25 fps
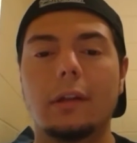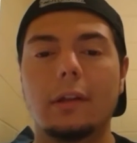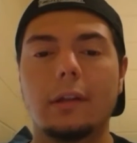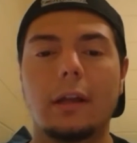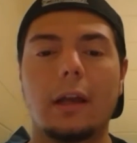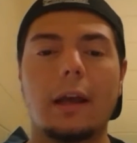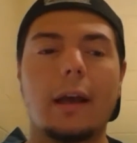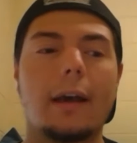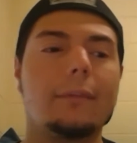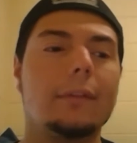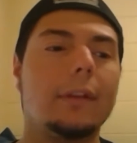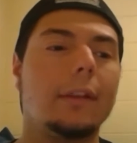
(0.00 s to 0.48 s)

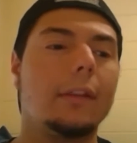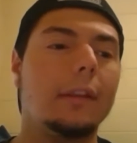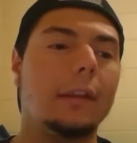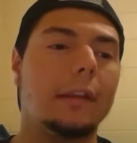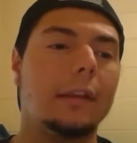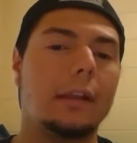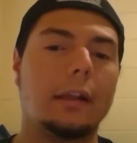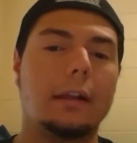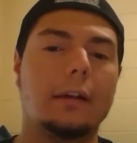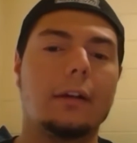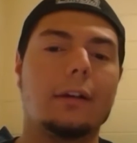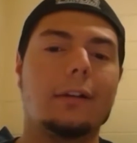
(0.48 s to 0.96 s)
Obviously,
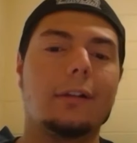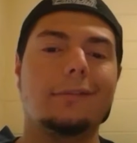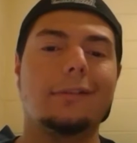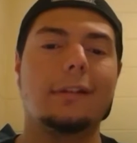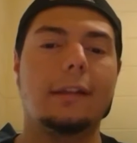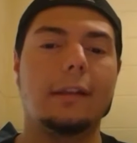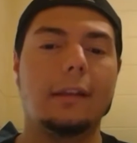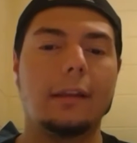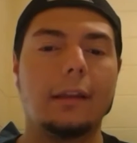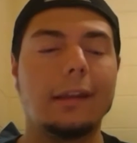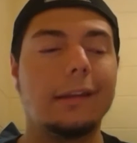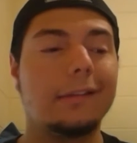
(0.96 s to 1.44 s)

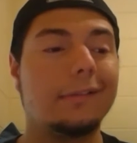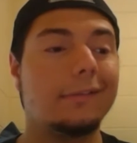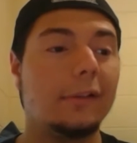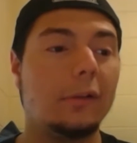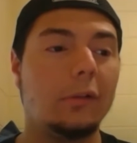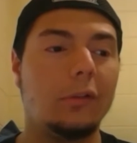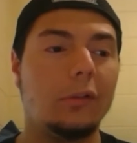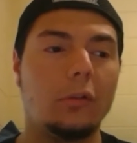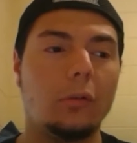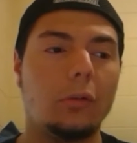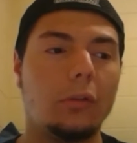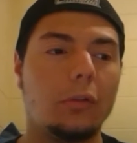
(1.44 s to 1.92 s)
concussion
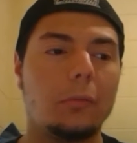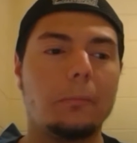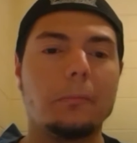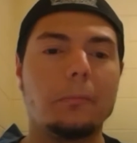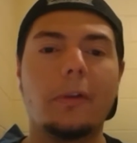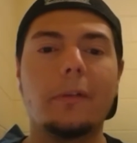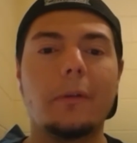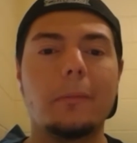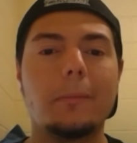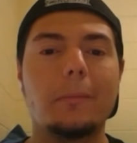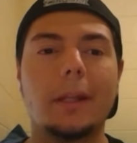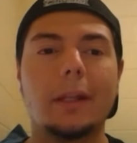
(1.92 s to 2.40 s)
issues, those are
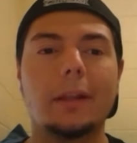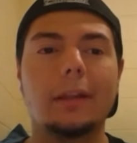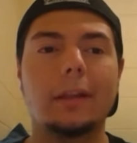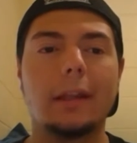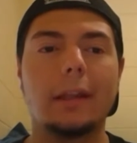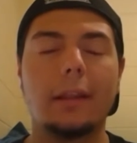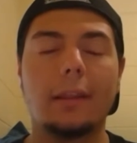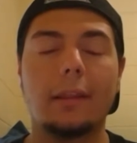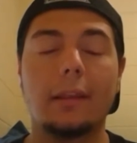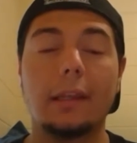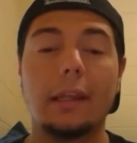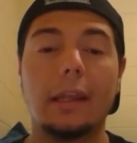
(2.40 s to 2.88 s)
very big
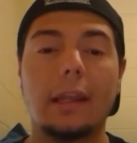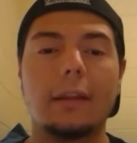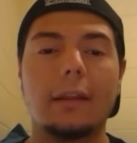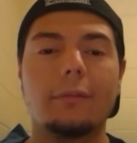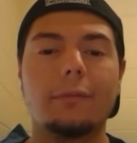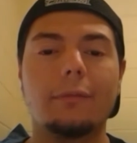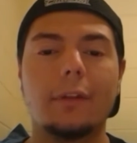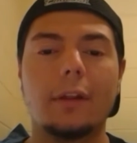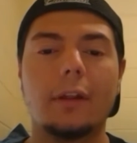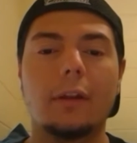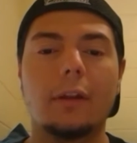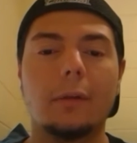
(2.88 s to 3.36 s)
things in the
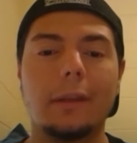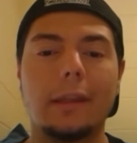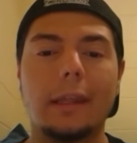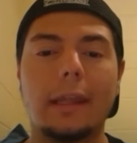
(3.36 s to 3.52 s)
NFL,